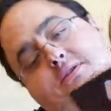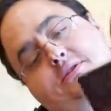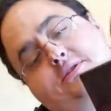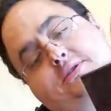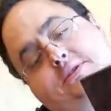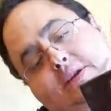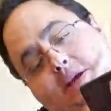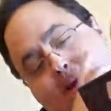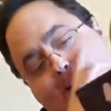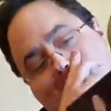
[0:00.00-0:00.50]

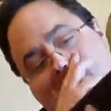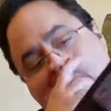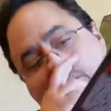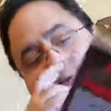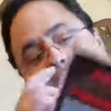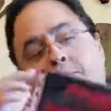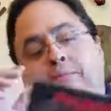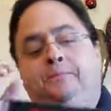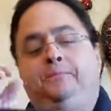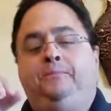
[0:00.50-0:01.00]
text.
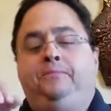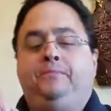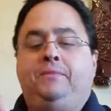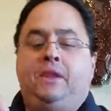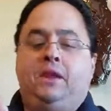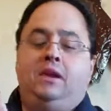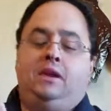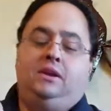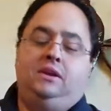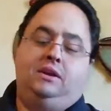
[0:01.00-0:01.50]

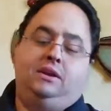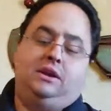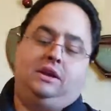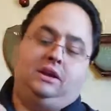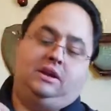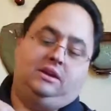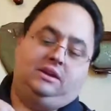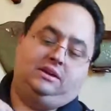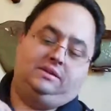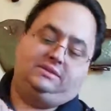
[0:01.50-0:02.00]

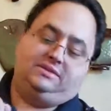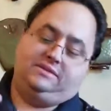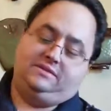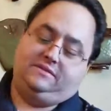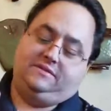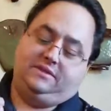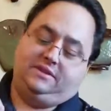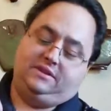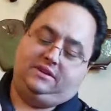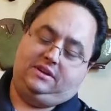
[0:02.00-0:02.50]
Now let's see
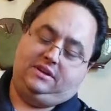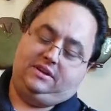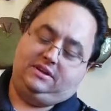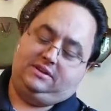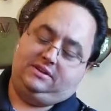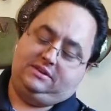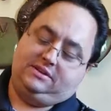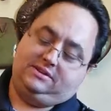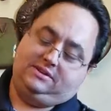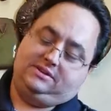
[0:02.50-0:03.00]
if I can get
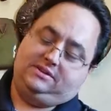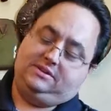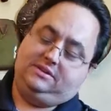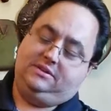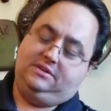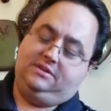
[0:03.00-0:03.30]
this